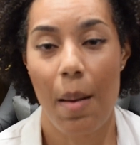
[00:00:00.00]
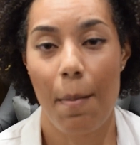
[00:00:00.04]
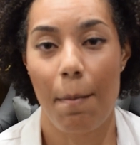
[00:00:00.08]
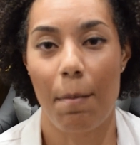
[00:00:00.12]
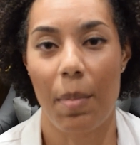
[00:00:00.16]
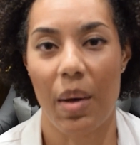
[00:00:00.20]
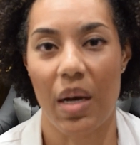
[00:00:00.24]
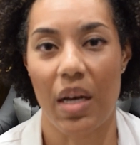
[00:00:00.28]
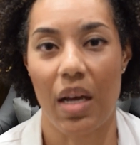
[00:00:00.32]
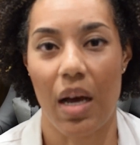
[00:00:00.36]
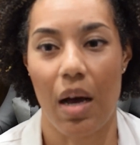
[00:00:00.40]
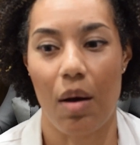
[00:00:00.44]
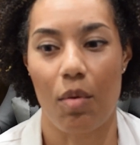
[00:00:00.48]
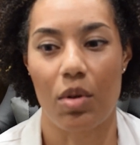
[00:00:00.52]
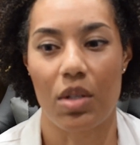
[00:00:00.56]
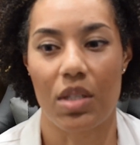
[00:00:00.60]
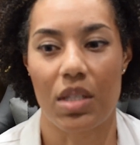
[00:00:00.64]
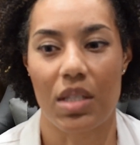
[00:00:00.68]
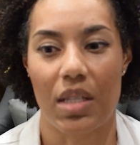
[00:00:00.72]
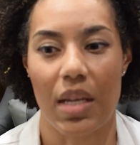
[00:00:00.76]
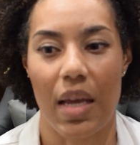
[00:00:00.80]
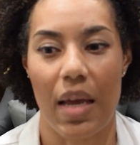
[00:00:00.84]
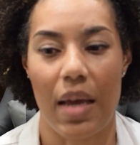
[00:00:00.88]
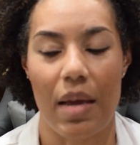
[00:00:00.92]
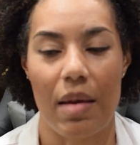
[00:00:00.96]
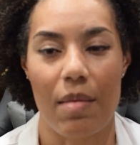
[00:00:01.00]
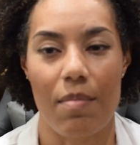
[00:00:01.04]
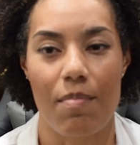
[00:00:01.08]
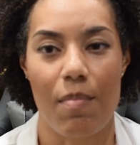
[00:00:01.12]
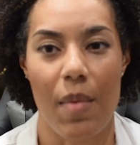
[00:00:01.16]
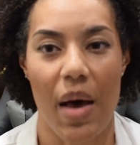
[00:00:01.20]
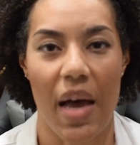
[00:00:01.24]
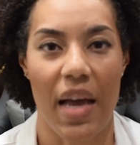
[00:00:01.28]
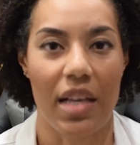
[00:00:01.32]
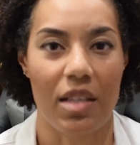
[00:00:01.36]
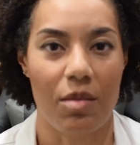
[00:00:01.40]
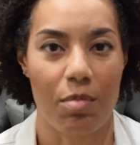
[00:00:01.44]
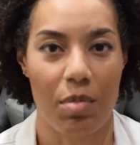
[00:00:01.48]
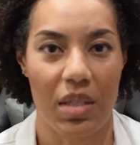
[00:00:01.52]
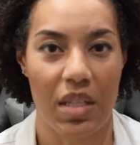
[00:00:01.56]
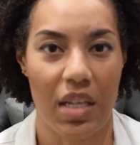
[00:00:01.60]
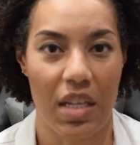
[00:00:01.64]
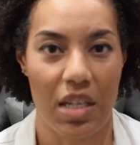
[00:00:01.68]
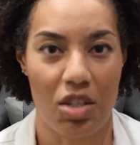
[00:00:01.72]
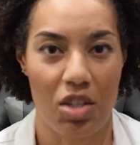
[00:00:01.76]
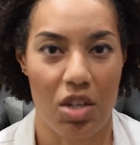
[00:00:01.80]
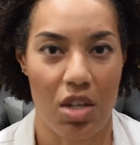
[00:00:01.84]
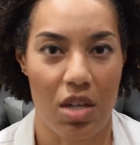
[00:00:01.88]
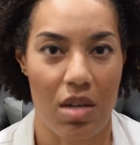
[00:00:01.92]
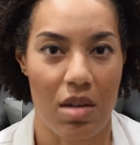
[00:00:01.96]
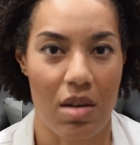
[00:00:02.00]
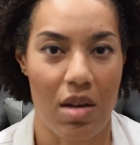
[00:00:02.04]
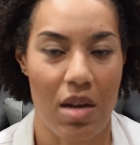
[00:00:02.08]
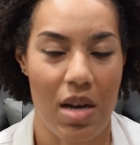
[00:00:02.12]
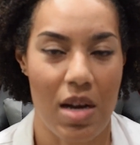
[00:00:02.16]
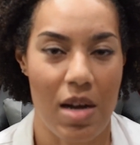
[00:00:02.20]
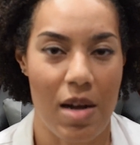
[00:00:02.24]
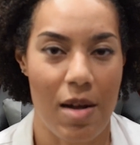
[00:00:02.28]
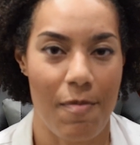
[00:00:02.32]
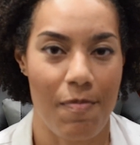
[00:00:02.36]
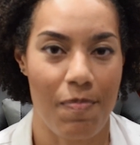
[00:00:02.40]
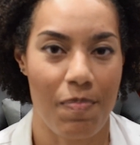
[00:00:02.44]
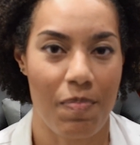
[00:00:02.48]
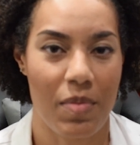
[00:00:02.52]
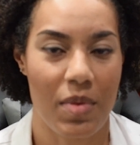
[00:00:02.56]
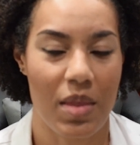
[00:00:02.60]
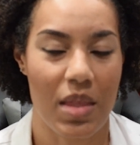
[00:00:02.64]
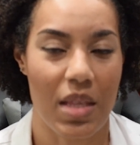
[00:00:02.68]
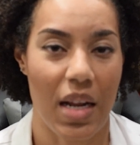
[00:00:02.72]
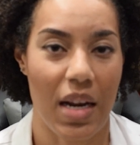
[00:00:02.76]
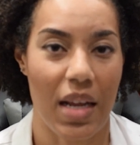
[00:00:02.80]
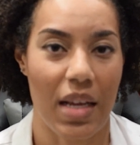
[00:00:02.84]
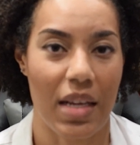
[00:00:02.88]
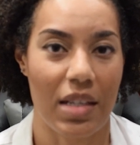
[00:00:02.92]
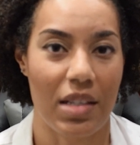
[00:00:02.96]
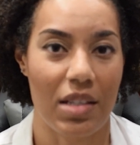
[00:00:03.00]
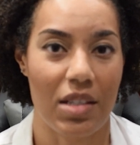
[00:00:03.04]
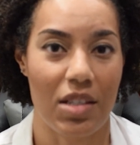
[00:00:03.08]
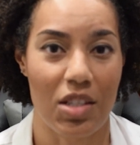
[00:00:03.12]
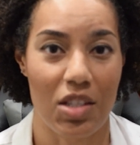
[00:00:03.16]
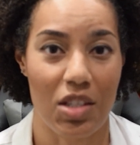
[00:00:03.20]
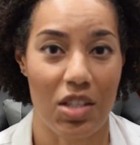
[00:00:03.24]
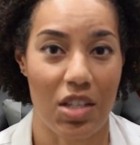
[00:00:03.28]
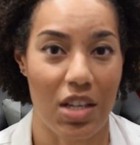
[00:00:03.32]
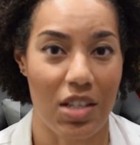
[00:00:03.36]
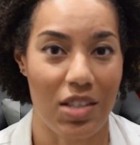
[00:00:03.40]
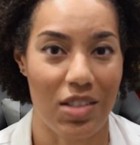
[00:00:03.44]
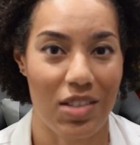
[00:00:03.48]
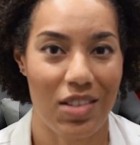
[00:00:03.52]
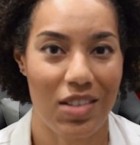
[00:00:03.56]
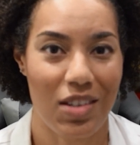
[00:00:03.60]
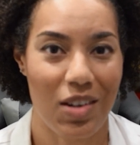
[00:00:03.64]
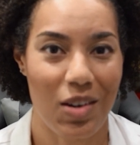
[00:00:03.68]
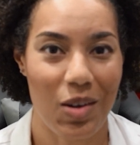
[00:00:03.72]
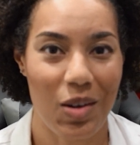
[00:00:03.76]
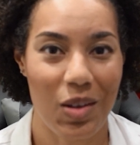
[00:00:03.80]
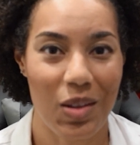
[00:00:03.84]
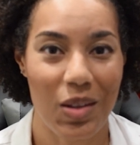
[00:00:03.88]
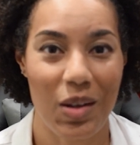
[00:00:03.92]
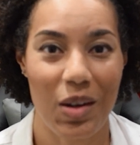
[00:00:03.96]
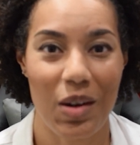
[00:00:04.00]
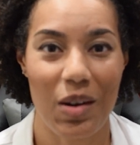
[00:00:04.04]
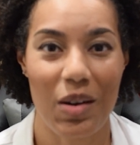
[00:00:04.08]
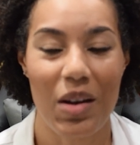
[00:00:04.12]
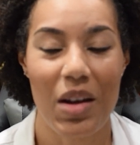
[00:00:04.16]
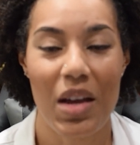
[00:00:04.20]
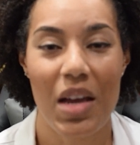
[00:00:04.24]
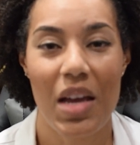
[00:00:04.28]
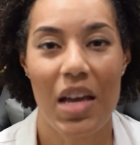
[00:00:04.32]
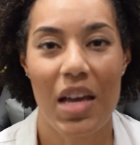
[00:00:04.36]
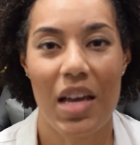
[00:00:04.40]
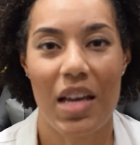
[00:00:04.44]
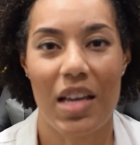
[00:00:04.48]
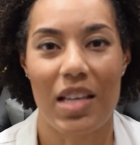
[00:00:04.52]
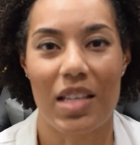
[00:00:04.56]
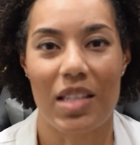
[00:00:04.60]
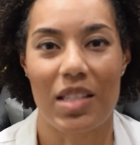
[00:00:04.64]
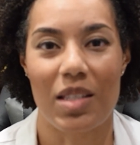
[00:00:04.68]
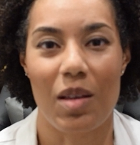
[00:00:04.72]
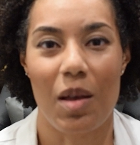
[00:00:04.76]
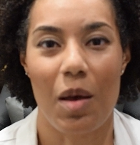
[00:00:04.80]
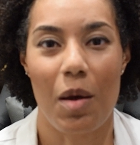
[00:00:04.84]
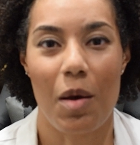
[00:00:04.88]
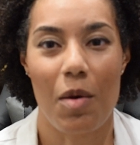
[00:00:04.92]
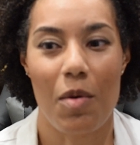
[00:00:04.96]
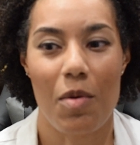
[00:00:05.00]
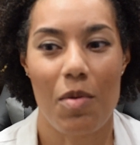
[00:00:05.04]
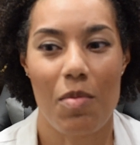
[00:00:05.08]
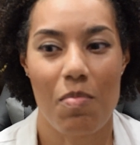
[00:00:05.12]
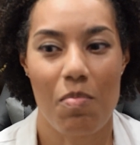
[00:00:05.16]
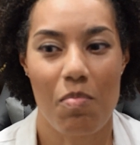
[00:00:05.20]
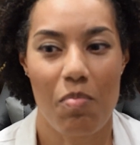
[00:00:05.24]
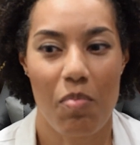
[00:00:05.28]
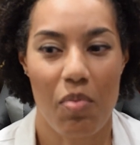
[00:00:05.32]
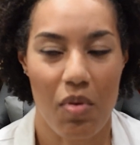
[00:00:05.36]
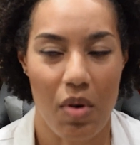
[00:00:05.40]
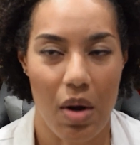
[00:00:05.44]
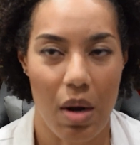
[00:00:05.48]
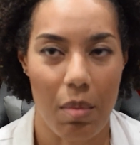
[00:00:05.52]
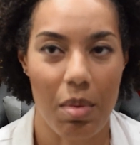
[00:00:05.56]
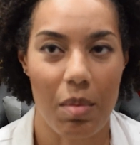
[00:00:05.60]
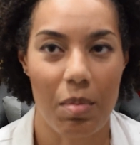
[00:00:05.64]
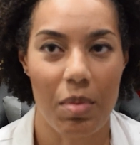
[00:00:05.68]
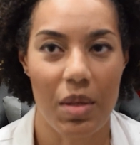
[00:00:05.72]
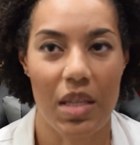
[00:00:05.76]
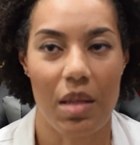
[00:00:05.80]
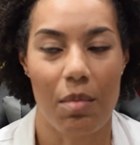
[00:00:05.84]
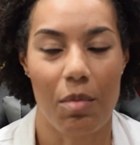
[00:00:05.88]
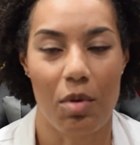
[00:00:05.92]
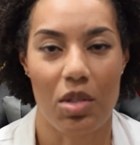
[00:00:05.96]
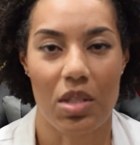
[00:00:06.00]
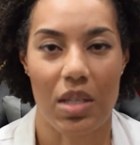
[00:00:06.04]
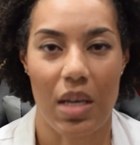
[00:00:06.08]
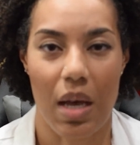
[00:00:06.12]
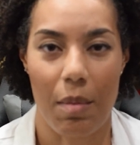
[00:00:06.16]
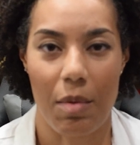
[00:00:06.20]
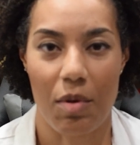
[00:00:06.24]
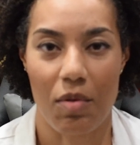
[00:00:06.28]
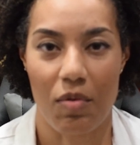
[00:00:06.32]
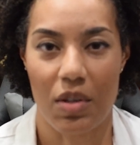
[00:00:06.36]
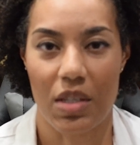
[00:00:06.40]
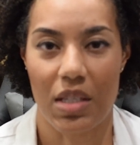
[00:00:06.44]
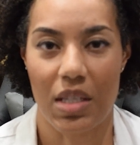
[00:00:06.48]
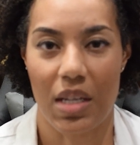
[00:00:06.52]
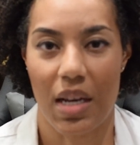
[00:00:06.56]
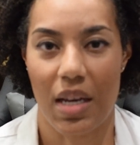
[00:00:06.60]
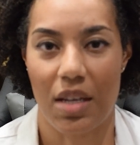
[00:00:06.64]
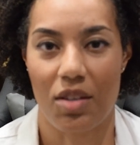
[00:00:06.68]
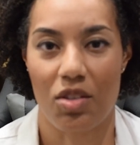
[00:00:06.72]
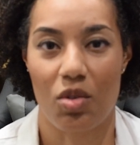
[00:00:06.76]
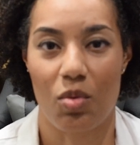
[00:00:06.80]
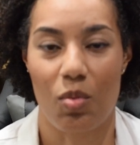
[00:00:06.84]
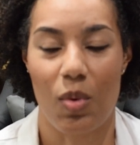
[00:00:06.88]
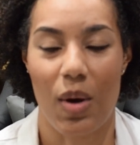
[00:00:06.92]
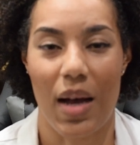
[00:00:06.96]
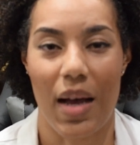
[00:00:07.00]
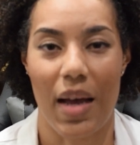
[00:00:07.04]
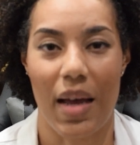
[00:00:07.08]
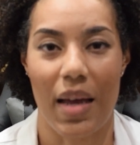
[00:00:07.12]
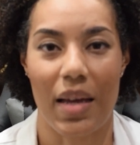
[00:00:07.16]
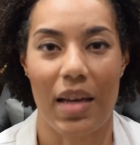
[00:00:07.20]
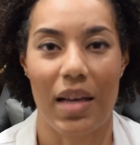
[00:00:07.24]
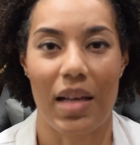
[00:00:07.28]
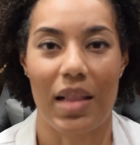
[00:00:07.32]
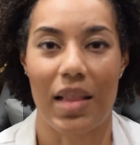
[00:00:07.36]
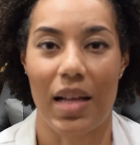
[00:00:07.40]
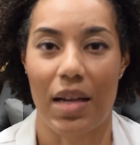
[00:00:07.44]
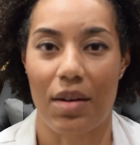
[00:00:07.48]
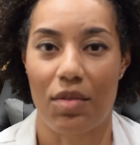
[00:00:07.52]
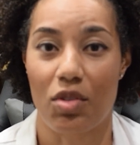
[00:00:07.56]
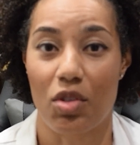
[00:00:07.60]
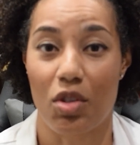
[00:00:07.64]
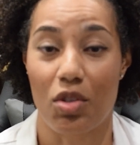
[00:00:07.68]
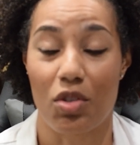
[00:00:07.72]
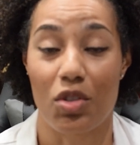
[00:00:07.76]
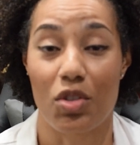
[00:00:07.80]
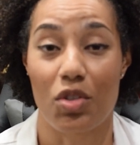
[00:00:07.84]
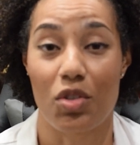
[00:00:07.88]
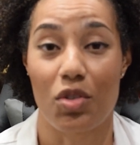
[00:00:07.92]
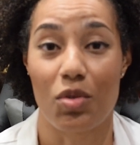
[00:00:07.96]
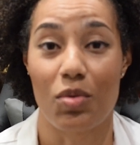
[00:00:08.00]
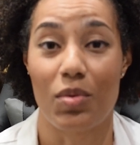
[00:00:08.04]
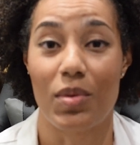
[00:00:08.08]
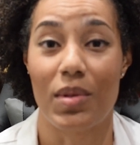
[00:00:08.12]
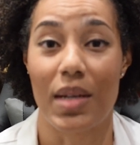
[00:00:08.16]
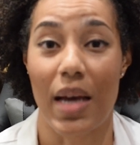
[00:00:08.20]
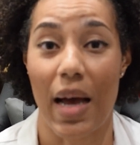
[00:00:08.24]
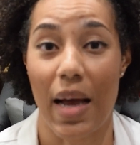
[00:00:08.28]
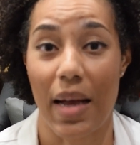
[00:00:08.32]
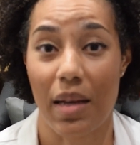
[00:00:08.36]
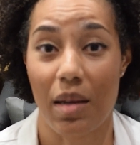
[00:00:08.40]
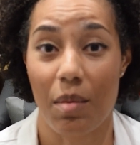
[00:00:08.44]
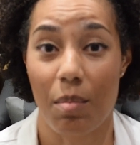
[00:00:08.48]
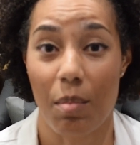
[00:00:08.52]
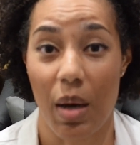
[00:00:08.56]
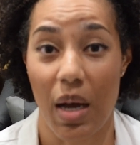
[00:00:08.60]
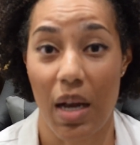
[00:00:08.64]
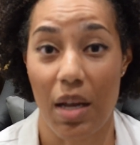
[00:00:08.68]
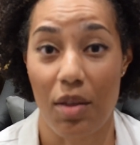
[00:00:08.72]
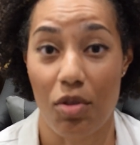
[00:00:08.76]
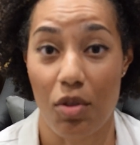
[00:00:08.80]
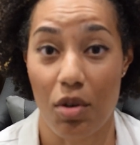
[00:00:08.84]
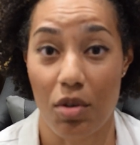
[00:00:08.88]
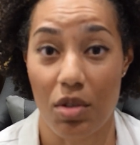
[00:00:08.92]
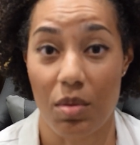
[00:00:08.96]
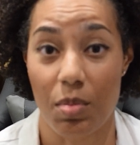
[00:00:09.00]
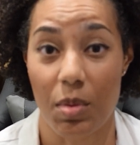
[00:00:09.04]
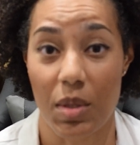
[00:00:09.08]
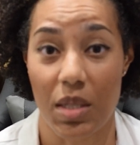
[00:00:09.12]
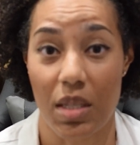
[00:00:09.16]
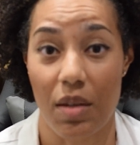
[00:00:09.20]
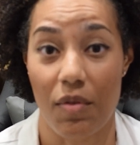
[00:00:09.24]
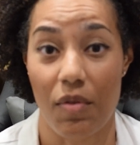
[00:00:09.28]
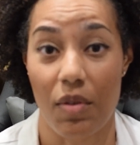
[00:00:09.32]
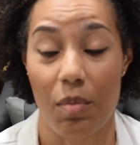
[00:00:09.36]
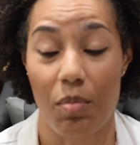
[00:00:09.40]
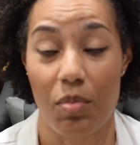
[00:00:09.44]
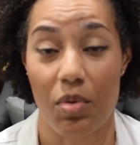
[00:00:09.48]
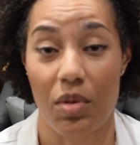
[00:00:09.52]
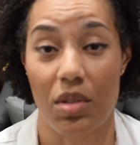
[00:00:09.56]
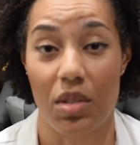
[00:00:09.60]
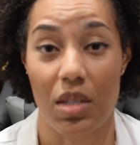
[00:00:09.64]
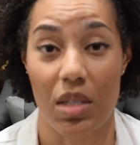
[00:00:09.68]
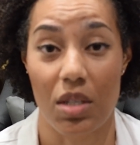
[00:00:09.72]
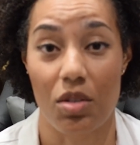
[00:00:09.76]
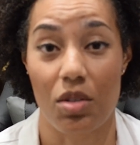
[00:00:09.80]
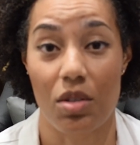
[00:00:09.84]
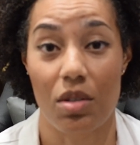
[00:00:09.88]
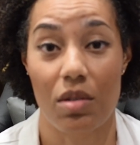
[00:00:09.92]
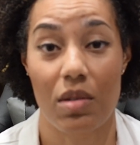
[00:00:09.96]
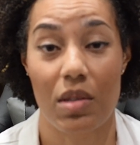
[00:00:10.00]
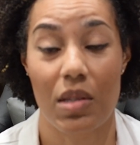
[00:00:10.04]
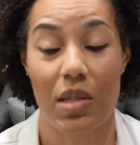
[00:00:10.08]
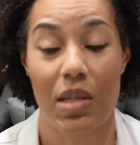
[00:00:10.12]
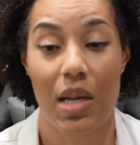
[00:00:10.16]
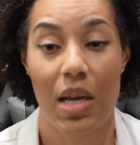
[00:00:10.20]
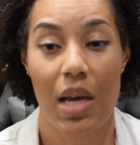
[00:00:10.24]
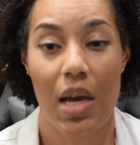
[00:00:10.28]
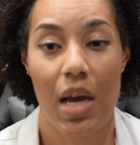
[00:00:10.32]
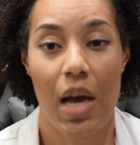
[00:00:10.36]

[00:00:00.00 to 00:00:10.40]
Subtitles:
But I would say my explanation that I discussed earlier is probably the most common reason as to why a lot of surgeons do not combine those specific procedures.